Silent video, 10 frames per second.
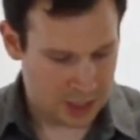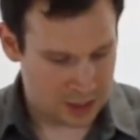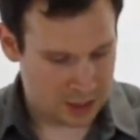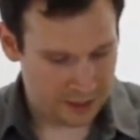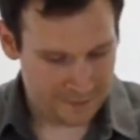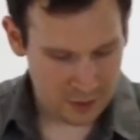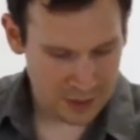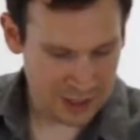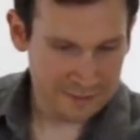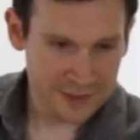And then if you
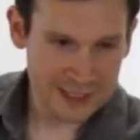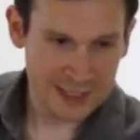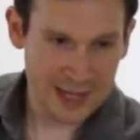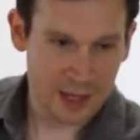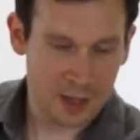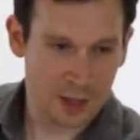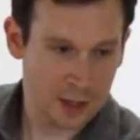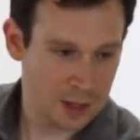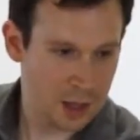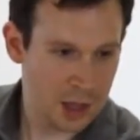can lift this leg
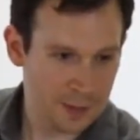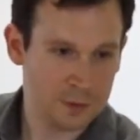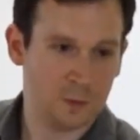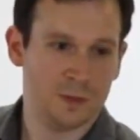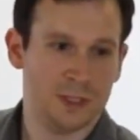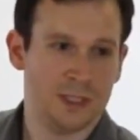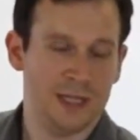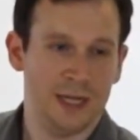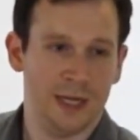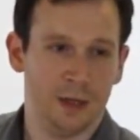up towards the
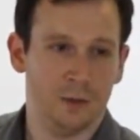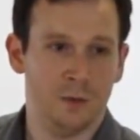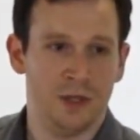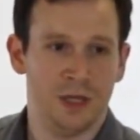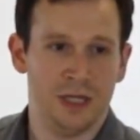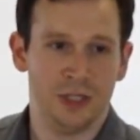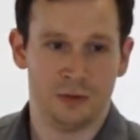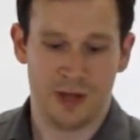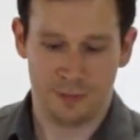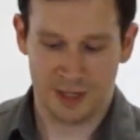ceiling with your knee
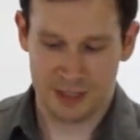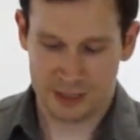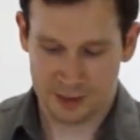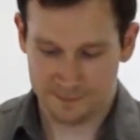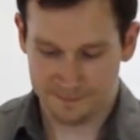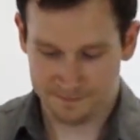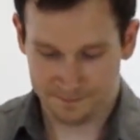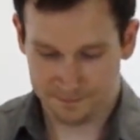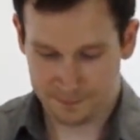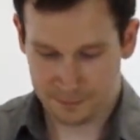straight, please.
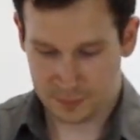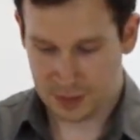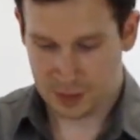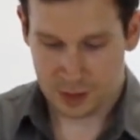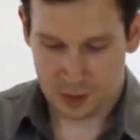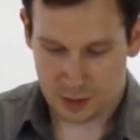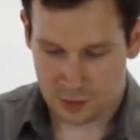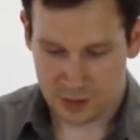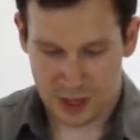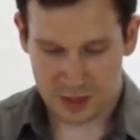
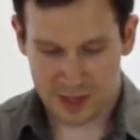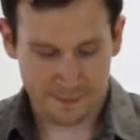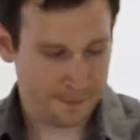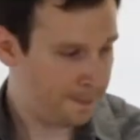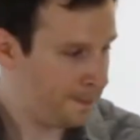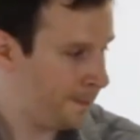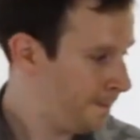You okay there? Yeah.